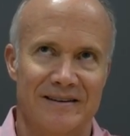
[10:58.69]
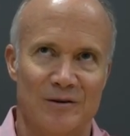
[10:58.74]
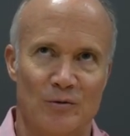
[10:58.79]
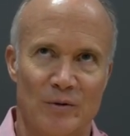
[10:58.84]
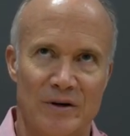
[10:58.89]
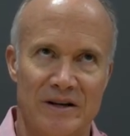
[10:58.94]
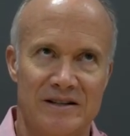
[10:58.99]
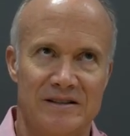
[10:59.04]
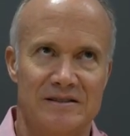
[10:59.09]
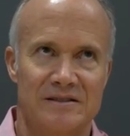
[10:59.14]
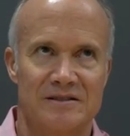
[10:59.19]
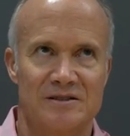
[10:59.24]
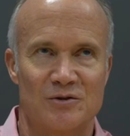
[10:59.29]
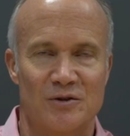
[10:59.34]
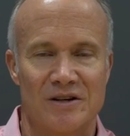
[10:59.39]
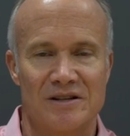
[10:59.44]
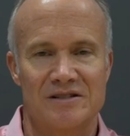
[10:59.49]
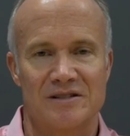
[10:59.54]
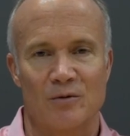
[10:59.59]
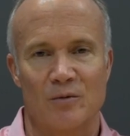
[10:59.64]
weak
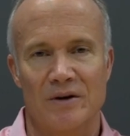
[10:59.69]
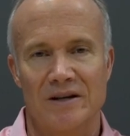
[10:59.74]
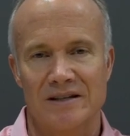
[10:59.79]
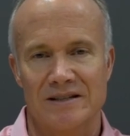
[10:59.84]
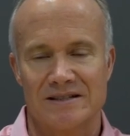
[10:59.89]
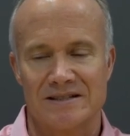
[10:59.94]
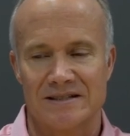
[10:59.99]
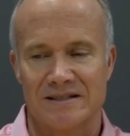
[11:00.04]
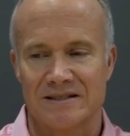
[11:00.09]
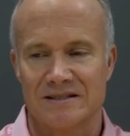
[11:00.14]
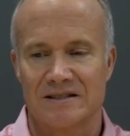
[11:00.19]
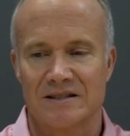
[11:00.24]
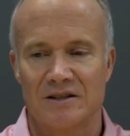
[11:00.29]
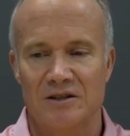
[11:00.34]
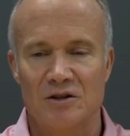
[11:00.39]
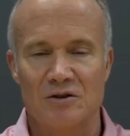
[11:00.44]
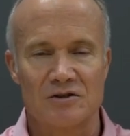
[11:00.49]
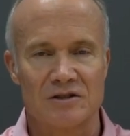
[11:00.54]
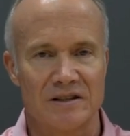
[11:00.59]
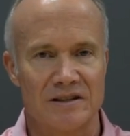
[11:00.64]
strengths and weaknesses,
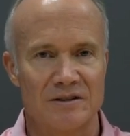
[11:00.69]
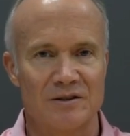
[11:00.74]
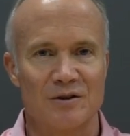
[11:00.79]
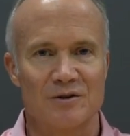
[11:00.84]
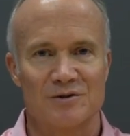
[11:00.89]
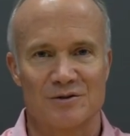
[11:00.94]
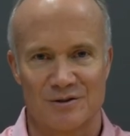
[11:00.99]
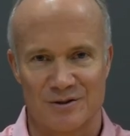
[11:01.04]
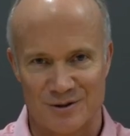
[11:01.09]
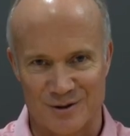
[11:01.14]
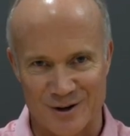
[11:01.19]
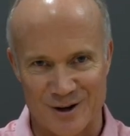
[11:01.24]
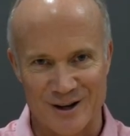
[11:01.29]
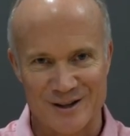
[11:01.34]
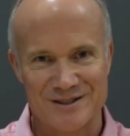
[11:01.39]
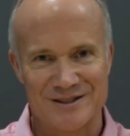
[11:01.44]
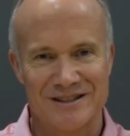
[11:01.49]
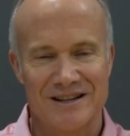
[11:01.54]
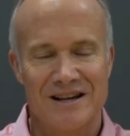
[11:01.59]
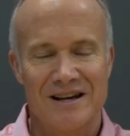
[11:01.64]
usually those are
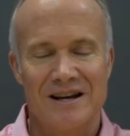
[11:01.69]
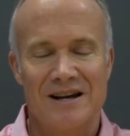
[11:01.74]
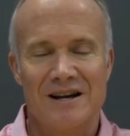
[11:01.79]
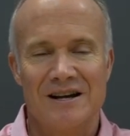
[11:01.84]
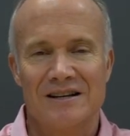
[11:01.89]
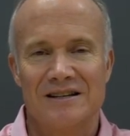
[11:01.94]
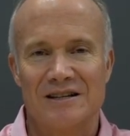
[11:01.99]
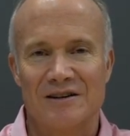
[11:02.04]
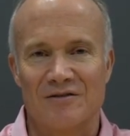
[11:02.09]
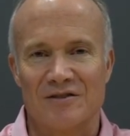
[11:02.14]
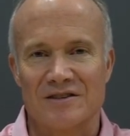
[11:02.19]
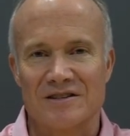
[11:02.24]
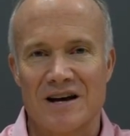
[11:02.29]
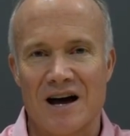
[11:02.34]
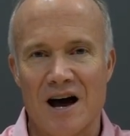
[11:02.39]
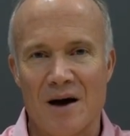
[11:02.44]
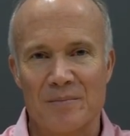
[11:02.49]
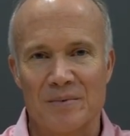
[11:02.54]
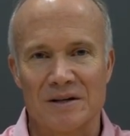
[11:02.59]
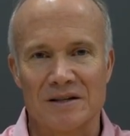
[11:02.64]
across different
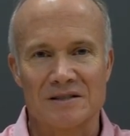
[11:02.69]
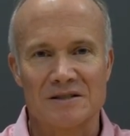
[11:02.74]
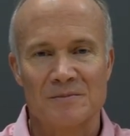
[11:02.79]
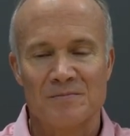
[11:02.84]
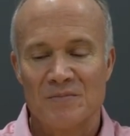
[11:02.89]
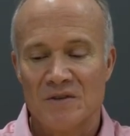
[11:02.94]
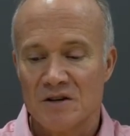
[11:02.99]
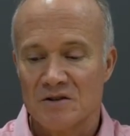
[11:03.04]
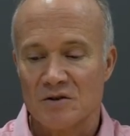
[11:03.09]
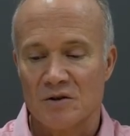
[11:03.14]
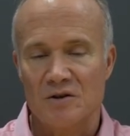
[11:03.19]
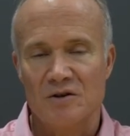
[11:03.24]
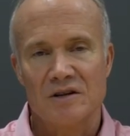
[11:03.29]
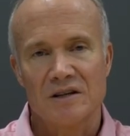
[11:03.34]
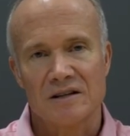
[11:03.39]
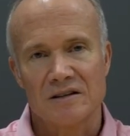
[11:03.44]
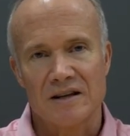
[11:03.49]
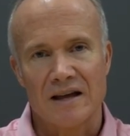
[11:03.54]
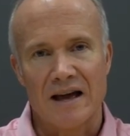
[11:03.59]
topics. So you can